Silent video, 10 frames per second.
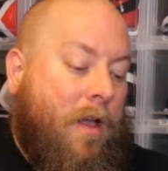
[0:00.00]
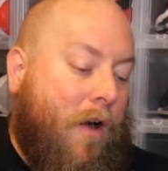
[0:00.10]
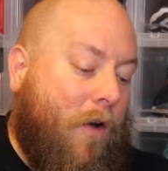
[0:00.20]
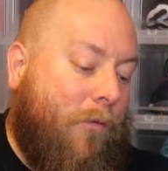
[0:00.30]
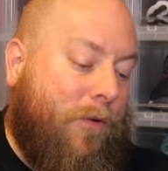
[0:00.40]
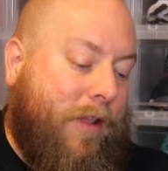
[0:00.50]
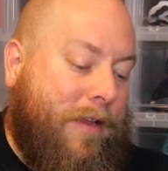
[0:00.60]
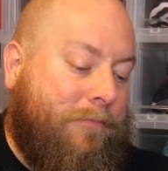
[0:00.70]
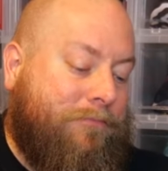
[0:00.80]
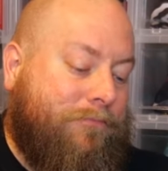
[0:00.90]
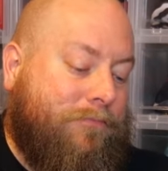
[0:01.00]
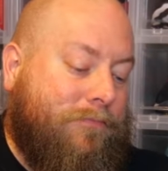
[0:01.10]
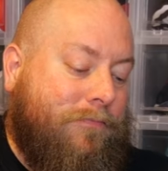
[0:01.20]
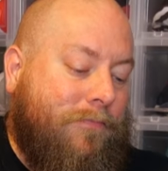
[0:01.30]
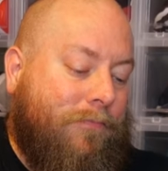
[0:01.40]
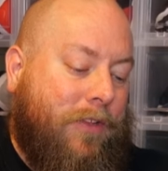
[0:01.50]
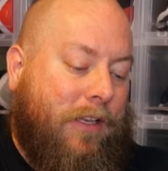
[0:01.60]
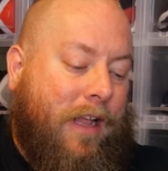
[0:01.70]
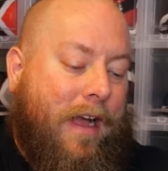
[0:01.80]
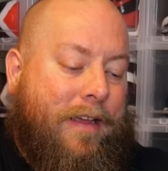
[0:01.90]
Hopefully, the
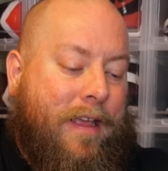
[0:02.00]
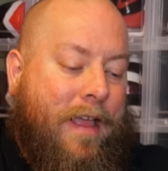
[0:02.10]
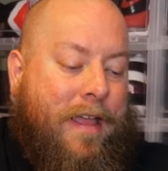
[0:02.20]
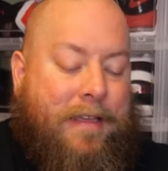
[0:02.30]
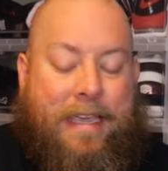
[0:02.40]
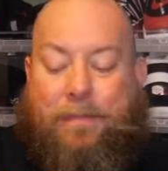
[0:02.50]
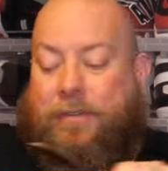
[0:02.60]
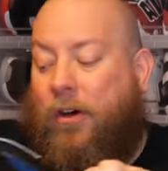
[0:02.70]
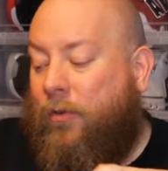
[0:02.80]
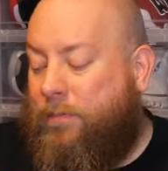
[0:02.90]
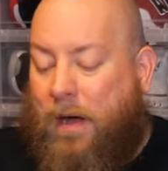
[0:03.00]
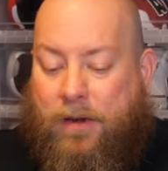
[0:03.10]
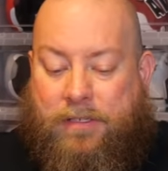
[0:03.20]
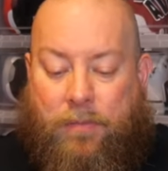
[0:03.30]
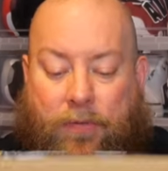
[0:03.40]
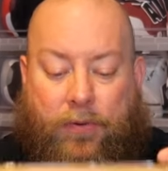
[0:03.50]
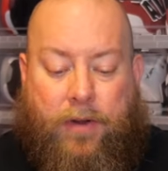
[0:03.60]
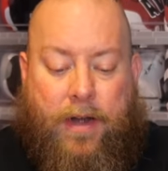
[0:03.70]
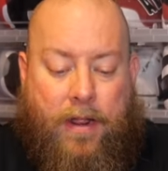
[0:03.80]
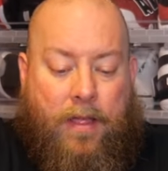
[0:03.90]
luck keeps going with box number three.